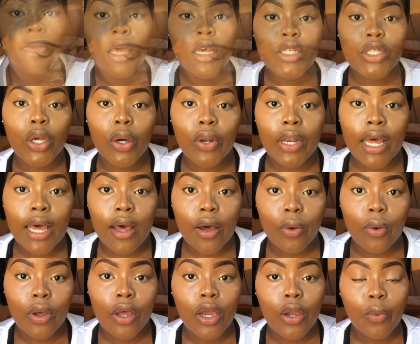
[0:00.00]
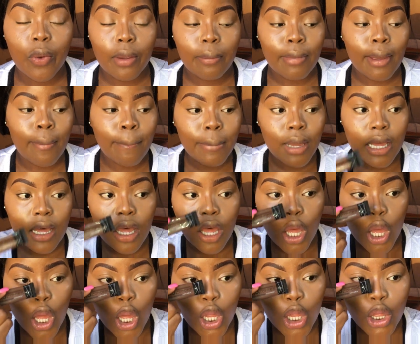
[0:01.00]
So now remember
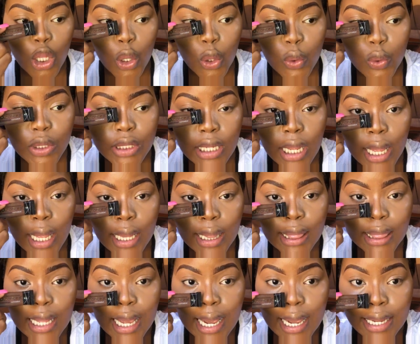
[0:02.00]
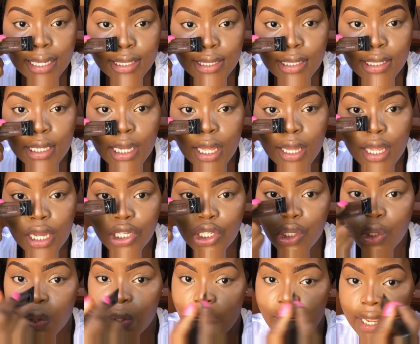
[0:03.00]
those lines
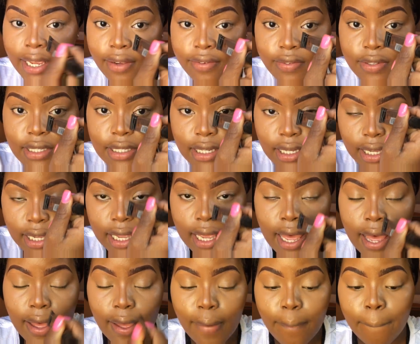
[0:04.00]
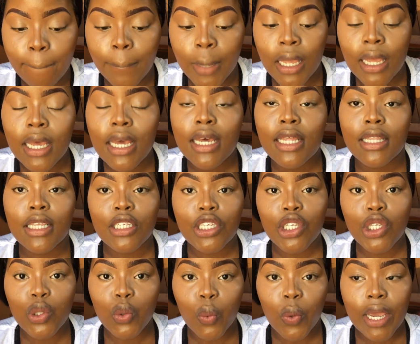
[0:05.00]
that you left here, this
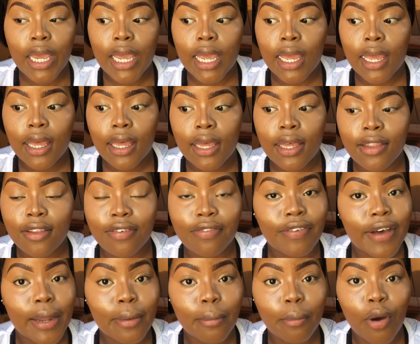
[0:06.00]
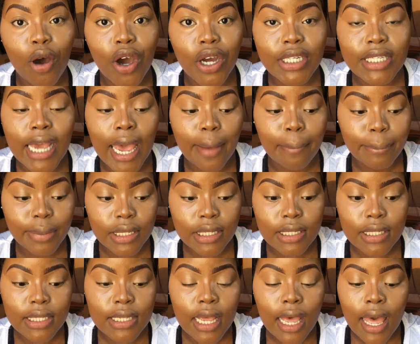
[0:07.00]
is where the fun part
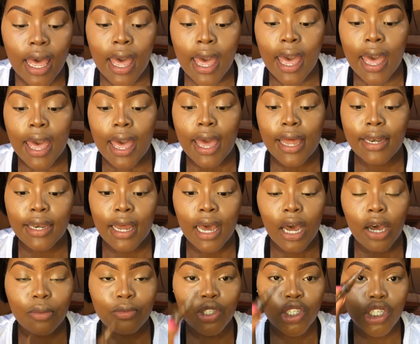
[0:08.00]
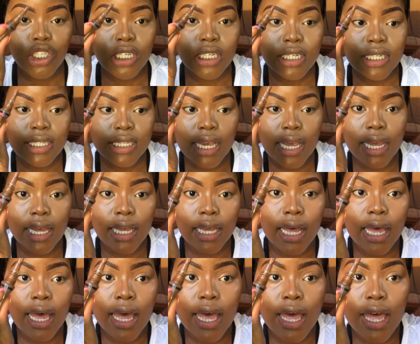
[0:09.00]
happens. And now I'm just gonna take
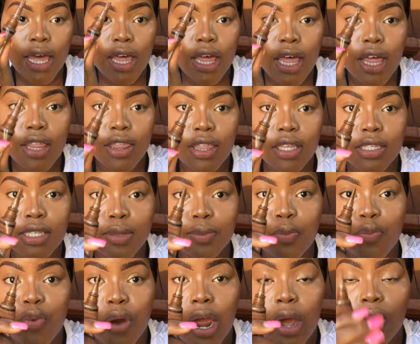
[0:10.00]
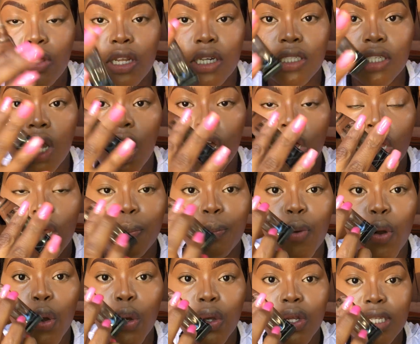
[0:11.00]
this brown, the darker
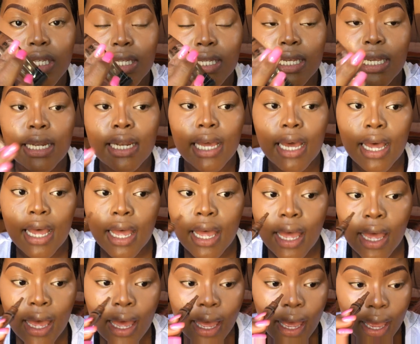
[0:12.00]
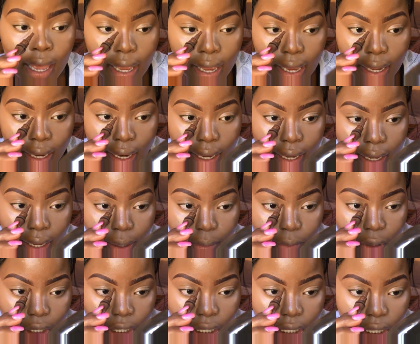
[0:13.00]
Pro Concealer, and I
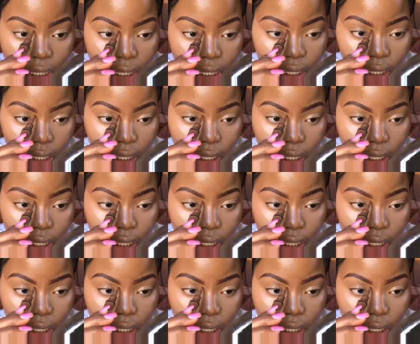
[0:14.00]
am gonna